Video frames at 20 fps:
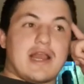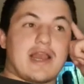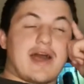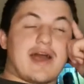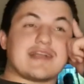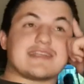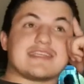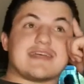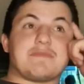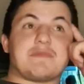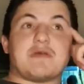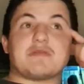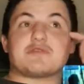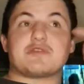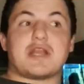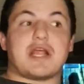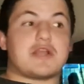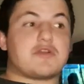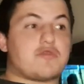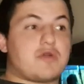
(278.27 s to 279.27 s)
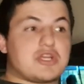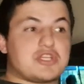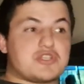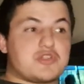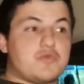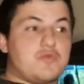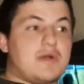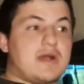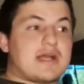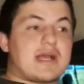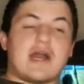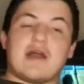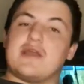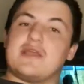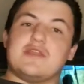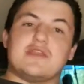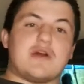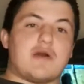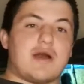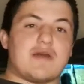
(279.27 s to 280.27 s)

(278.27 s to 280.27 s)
Like sometimes when I rush to work, I